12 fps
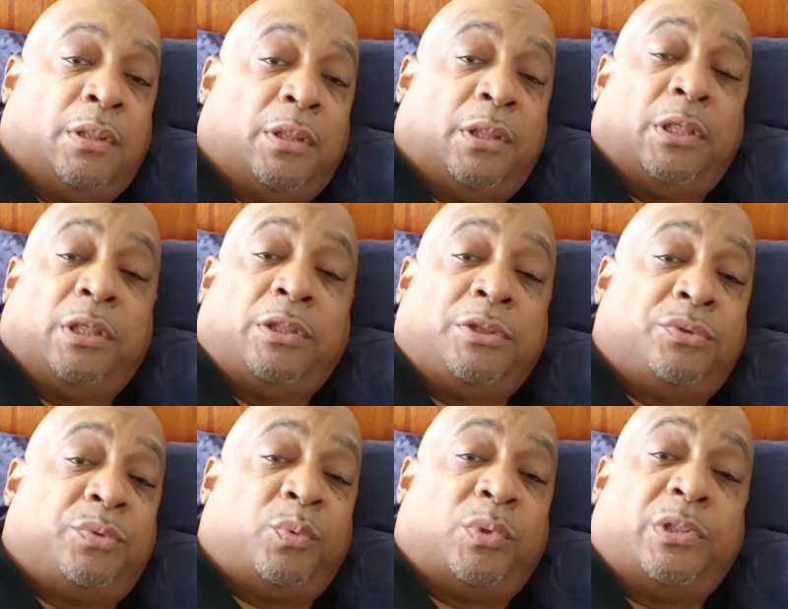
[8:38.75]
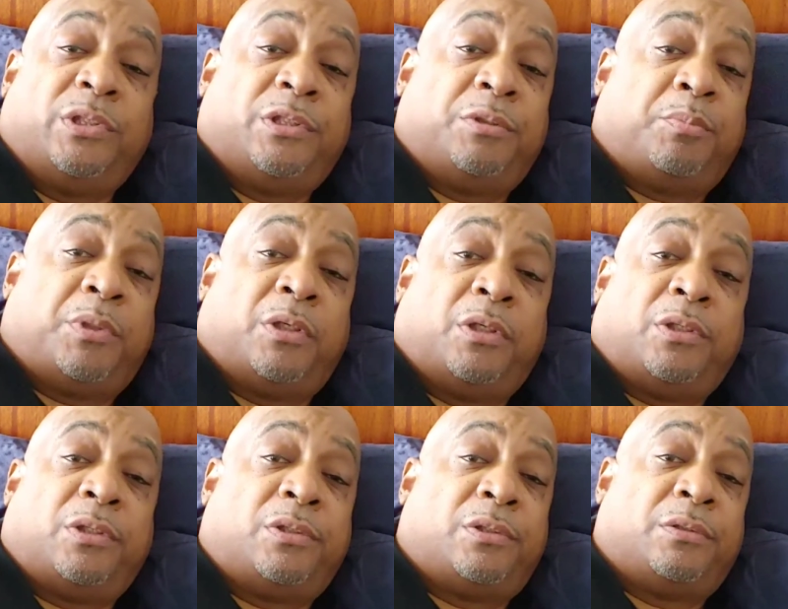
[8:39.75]
and he's wearing my
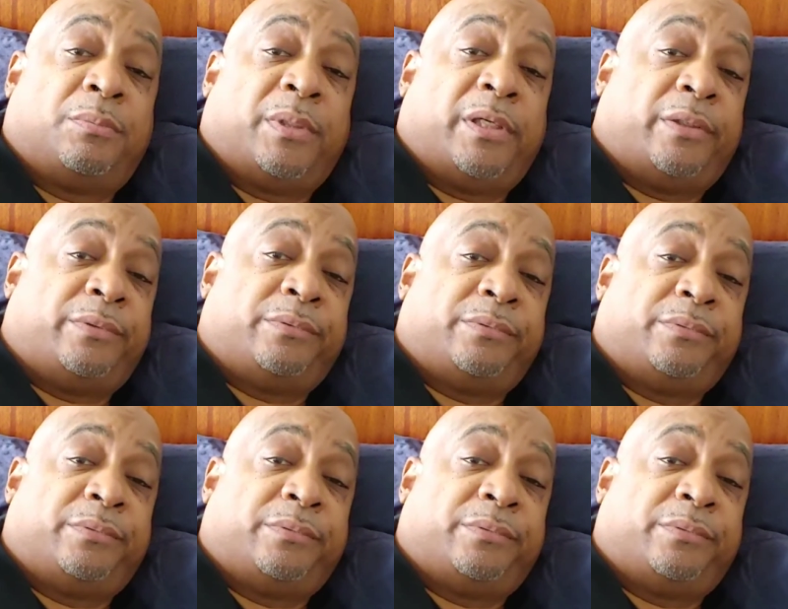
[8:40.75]
arm out.